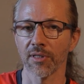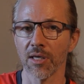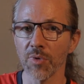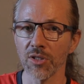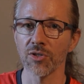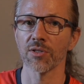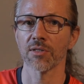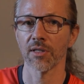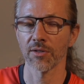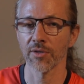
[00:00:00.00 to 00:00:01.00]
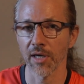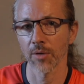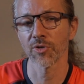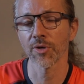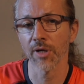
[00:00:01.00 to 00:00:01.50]
images that the
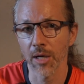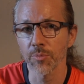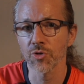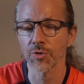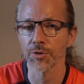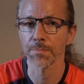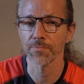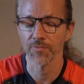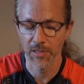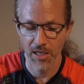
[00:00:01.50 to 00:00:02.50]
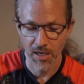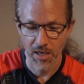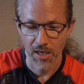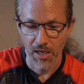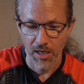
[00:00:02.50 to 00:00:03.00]
camera captured.
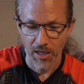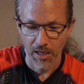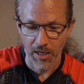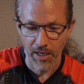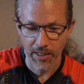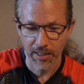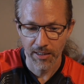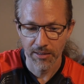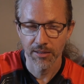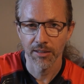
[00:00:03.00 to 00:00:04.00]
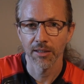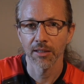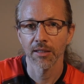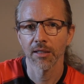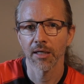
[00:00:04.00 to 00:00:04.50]
And
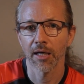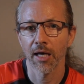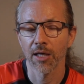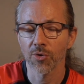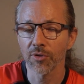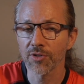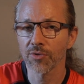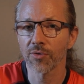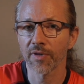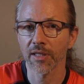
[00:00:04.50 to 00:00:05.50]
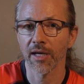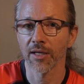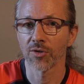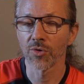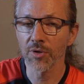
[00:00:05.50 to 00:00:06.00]
also when
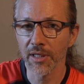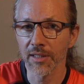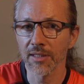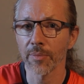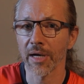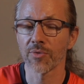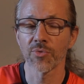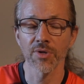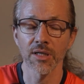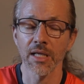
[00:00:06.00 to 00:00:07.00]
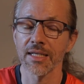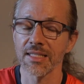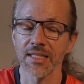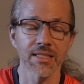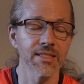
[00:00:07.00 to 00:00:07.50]
I looked at them, I
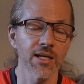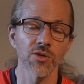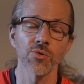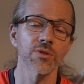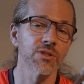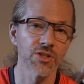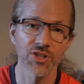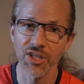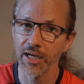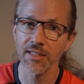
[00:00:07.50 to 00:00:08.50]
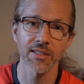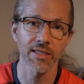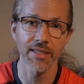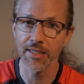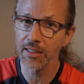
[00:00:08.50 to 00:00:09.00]
realized that they look just
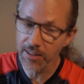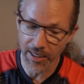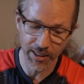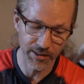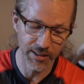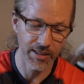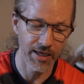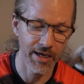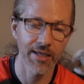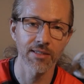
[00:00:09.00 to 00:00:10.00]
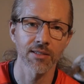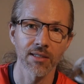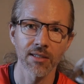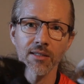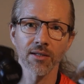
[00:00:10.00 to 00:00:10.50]
exactly as
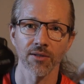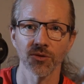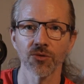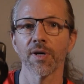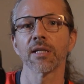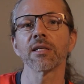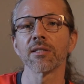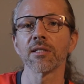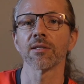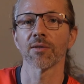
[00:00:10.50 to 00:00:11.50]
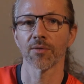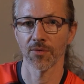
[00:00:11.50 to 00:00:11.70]
the 20D